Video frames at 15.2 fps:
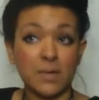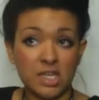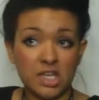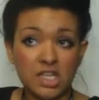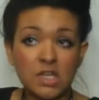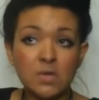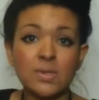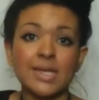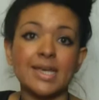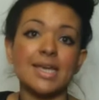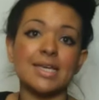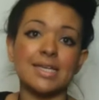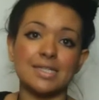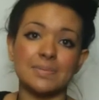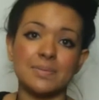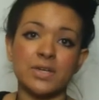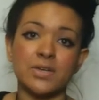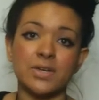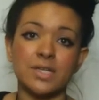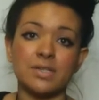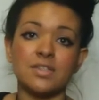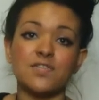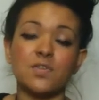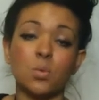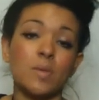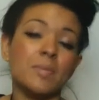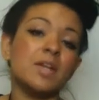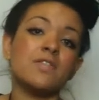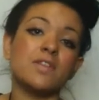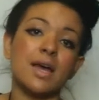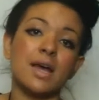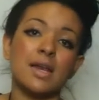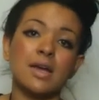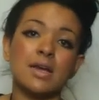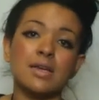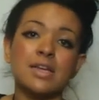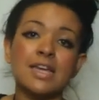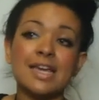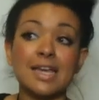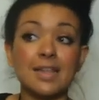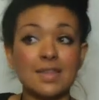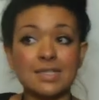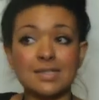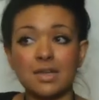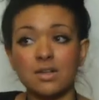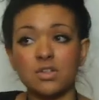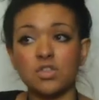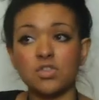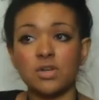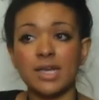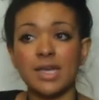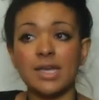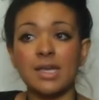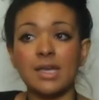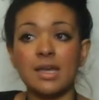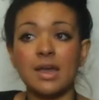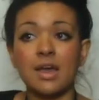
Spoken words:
peculiar experience for women of colour in this country